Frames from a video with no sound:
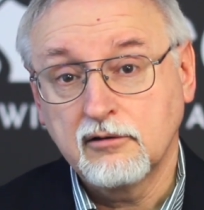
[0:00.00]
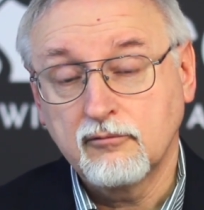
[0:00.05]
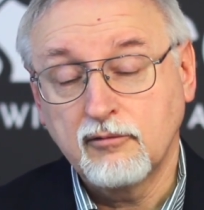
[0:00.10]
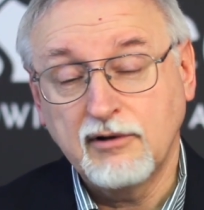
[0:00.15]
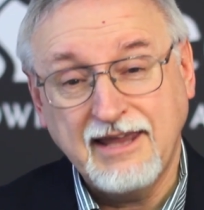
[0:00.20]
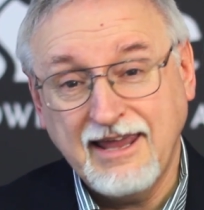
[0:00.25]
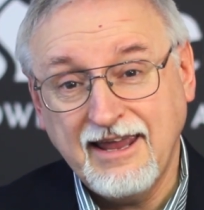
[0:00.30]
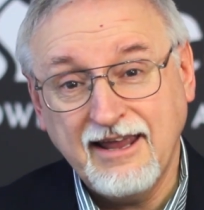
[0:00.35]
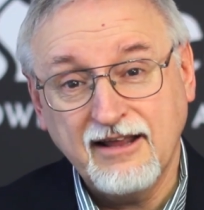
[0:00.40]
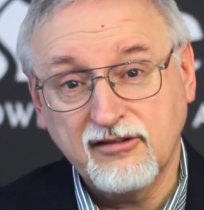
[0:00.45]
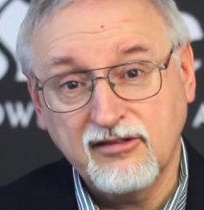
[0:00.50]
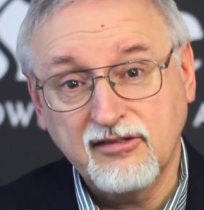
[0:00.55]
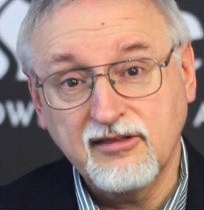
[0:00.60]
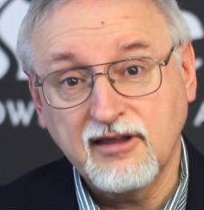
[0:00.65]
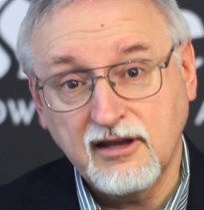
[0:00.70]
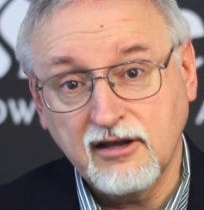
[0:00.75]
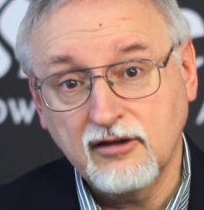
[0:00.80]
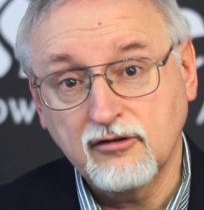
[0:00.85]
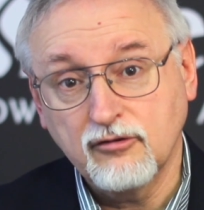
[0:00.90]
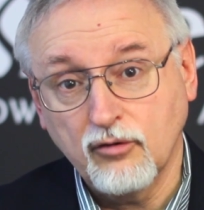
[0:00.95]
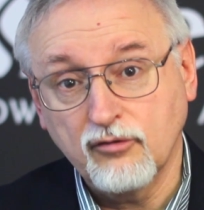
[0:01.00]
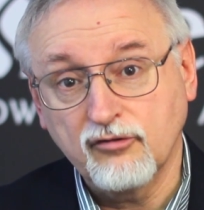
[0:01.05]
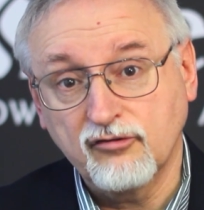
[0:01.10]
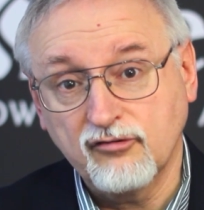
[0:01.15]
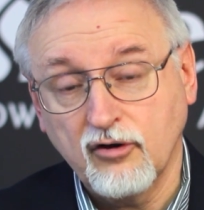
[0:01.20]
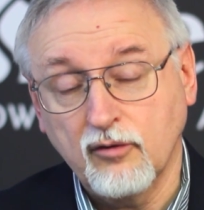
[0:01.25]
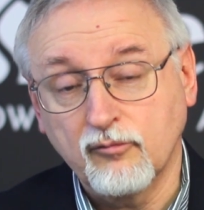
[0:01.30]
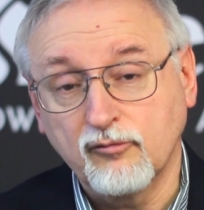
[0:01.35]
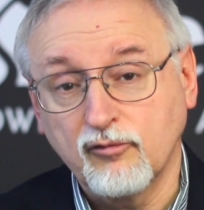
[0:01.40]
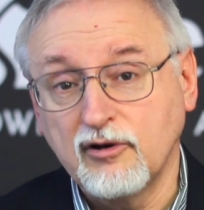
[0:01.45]
We can't think in those
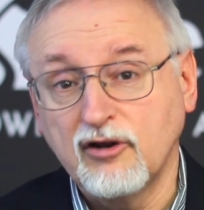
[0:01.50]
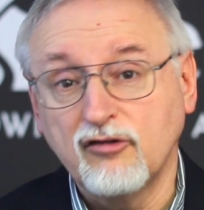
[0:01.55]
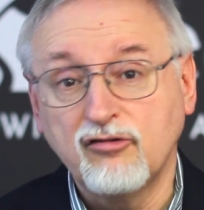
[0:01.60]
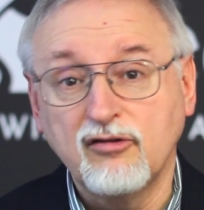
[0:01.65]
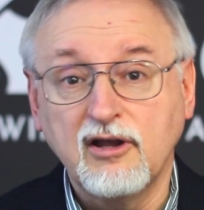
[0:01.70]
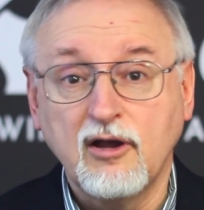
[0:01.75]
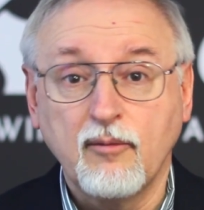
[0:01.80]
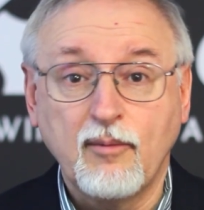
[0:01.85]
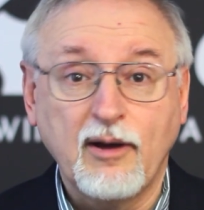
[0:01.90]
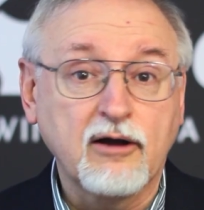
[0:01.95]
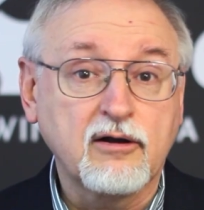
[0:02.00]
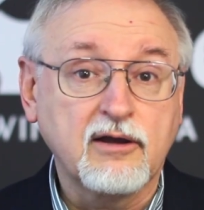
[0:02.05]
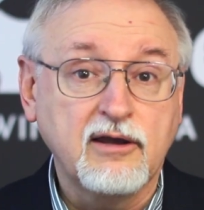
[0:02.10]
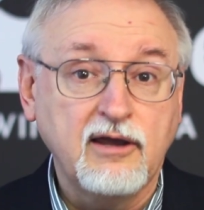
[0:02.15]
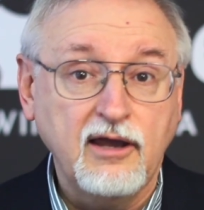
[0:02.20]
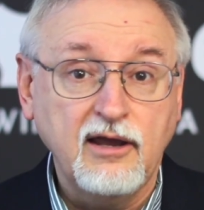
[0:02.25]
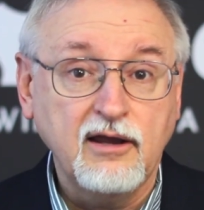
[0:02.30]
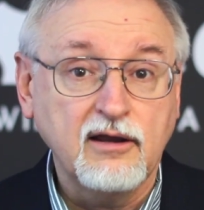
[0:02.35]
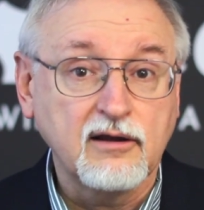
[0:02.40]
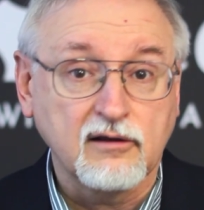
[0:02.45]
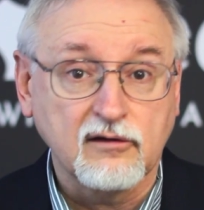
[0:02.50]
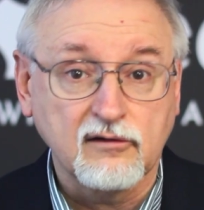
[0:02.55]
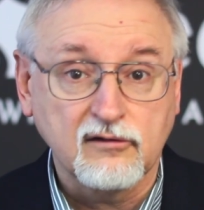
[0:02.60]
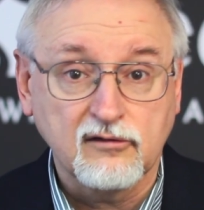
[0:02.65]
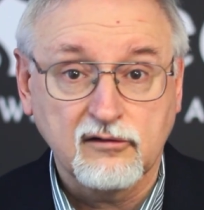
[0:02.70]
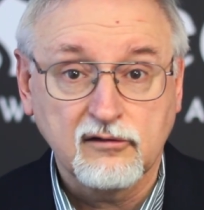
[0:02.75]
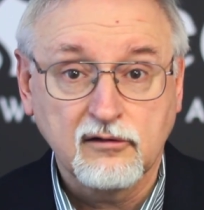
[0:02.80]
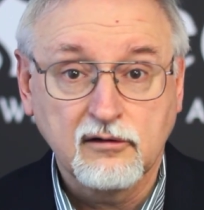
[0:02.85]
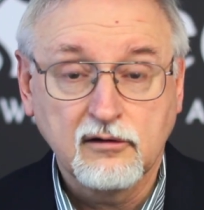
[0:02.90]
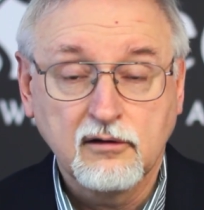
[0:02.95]
terms. When you think about
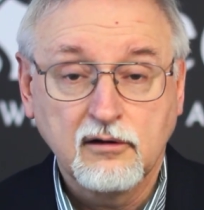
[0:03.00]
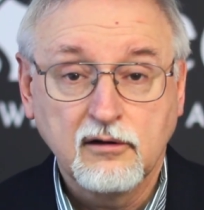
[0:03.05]
kings,